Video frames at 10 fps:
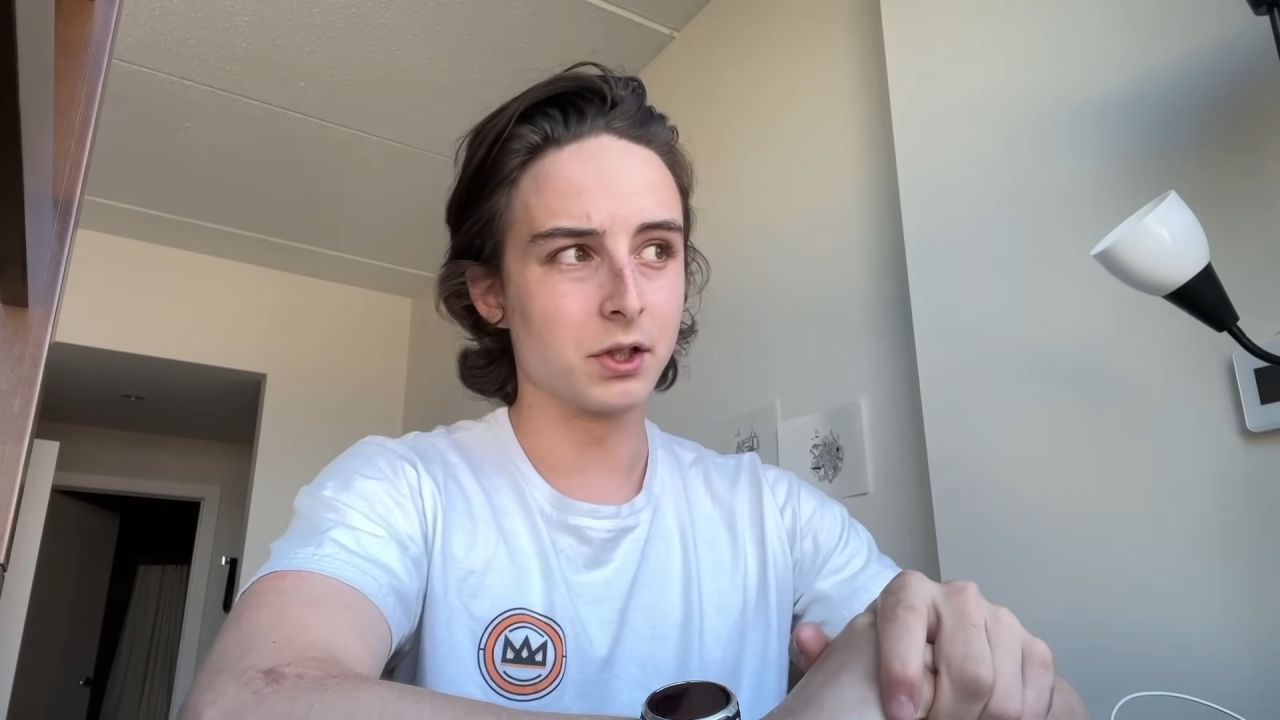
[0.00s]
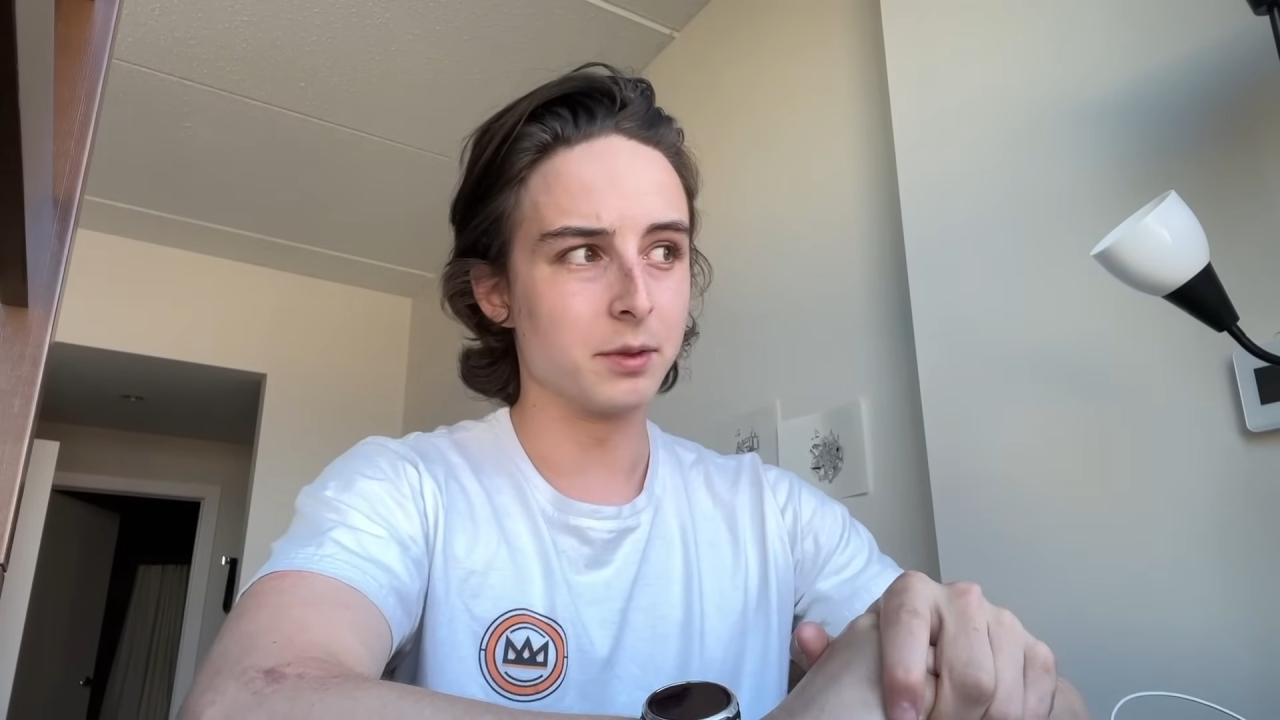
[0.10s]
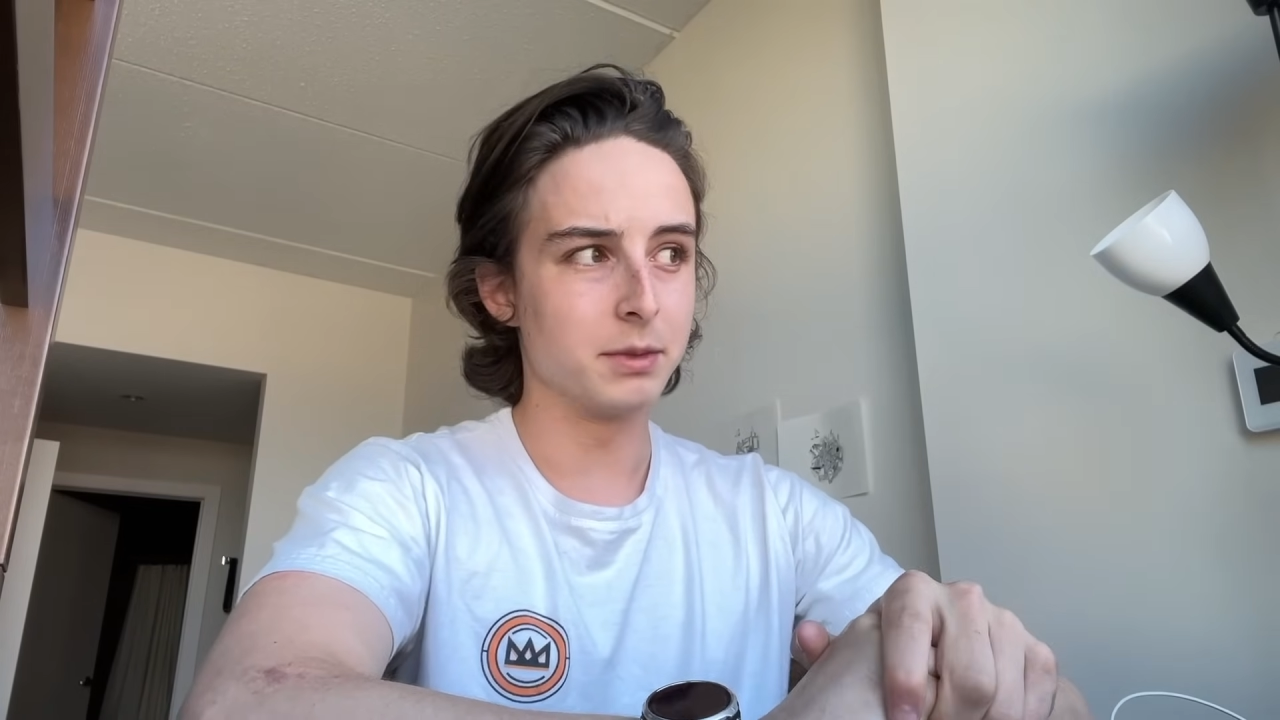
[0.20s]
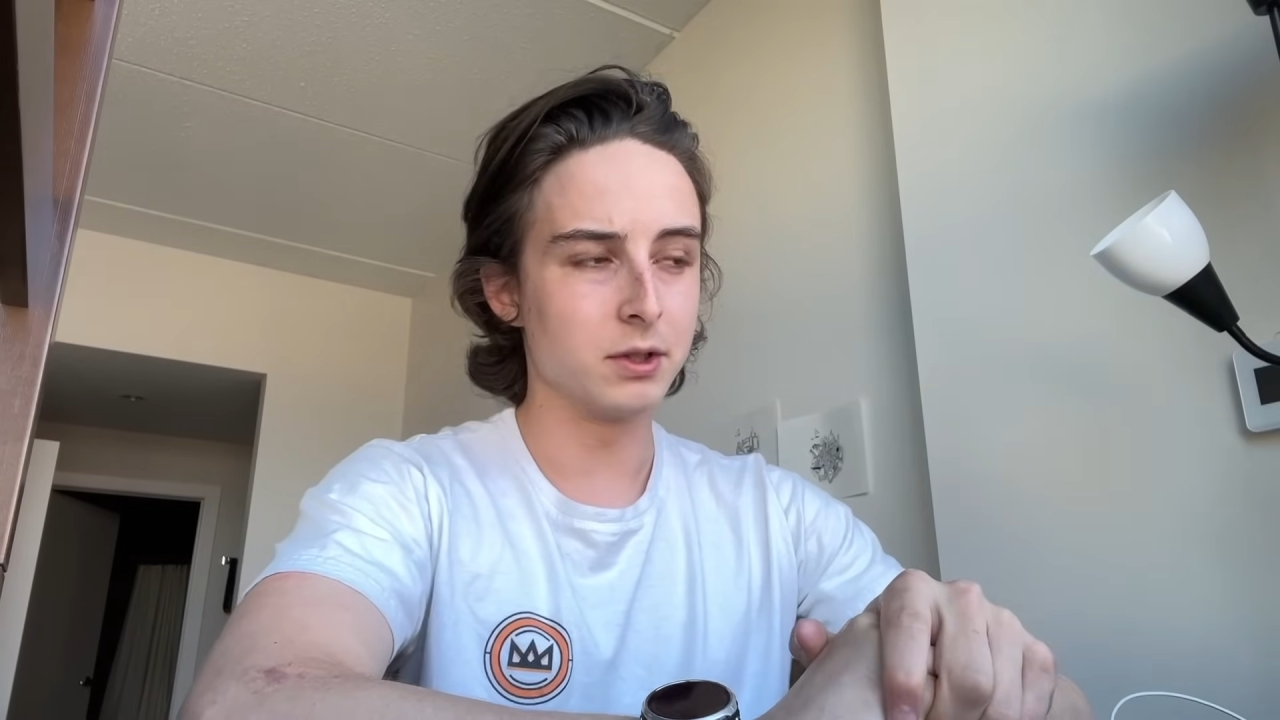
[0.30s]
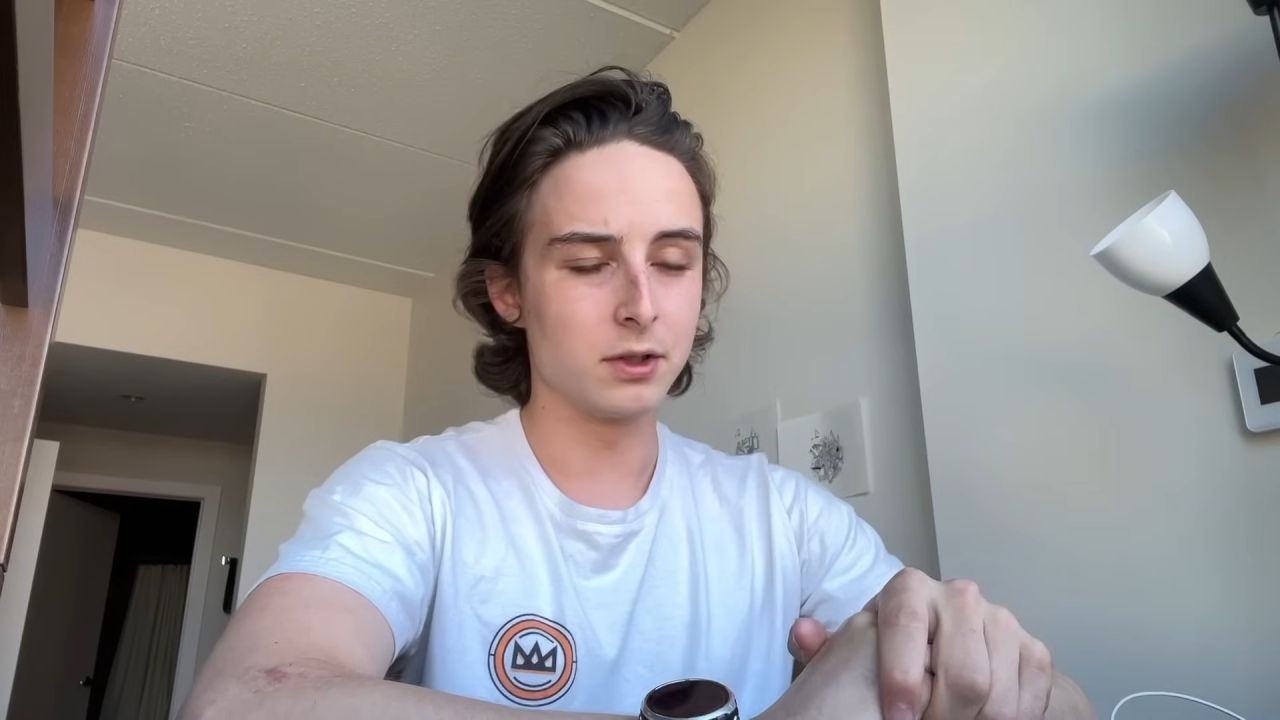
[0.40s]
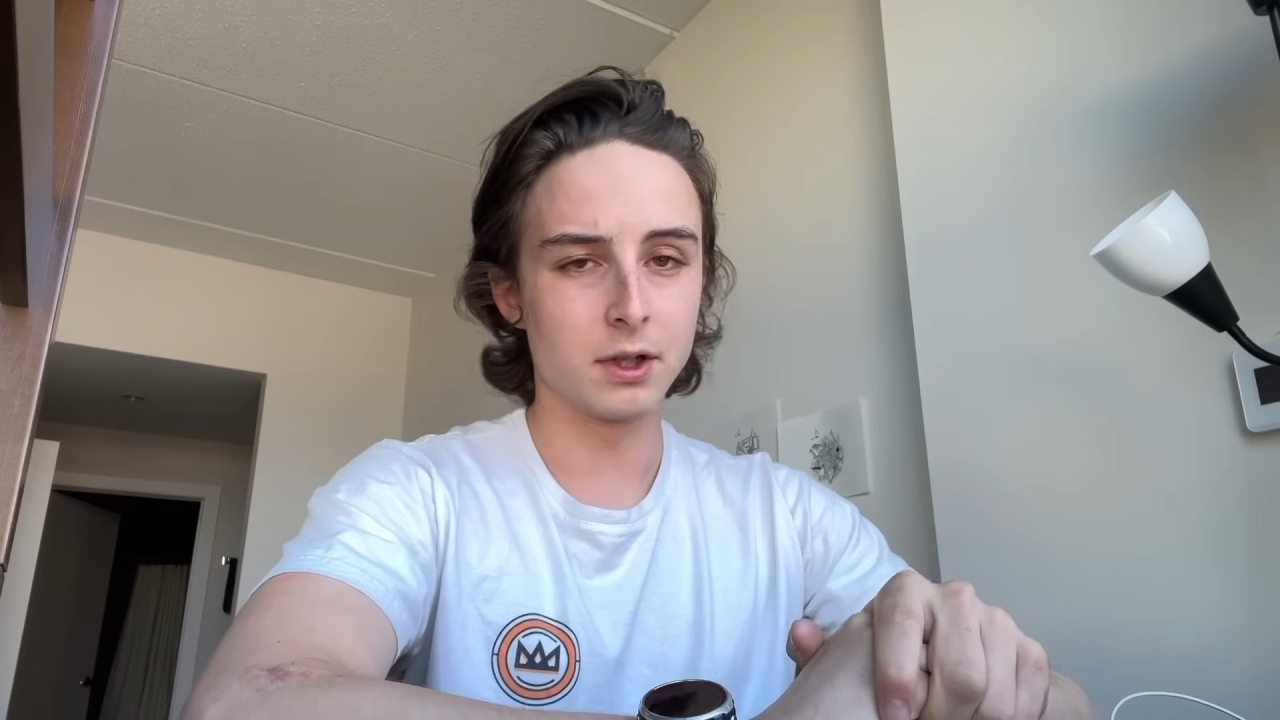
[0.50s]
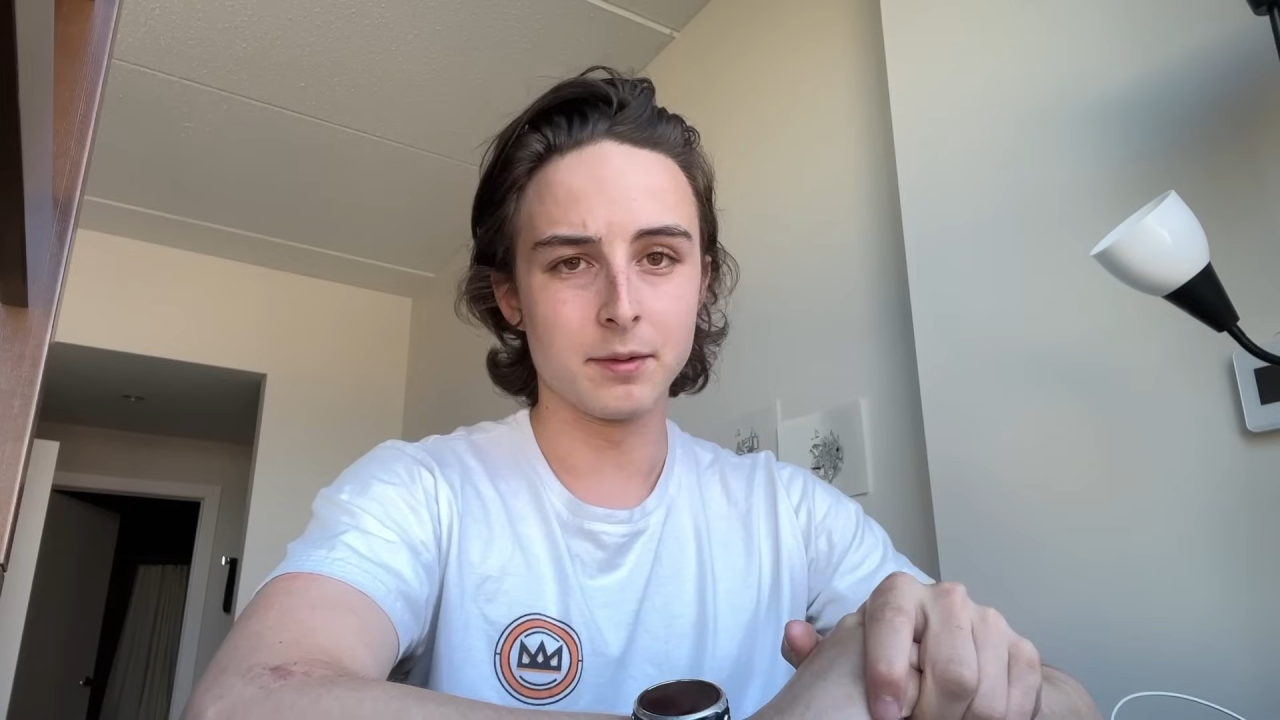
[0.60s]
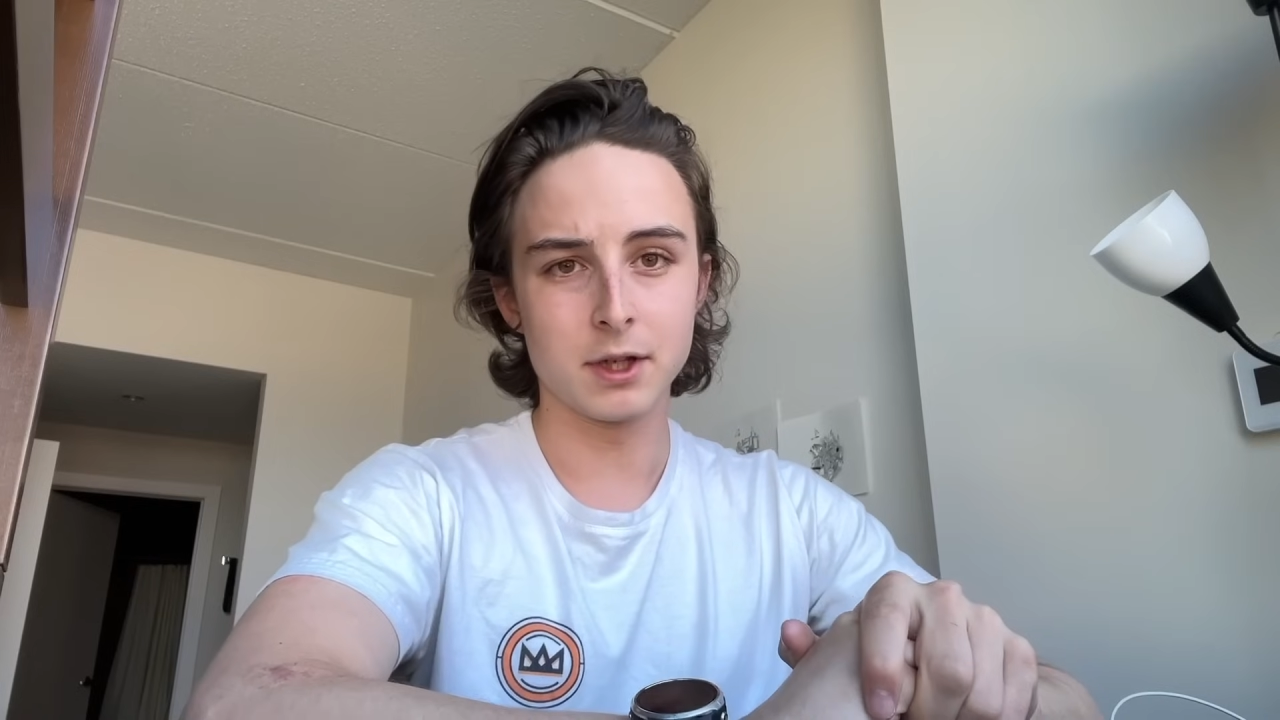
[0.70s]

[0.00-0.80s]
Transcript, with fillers: computer,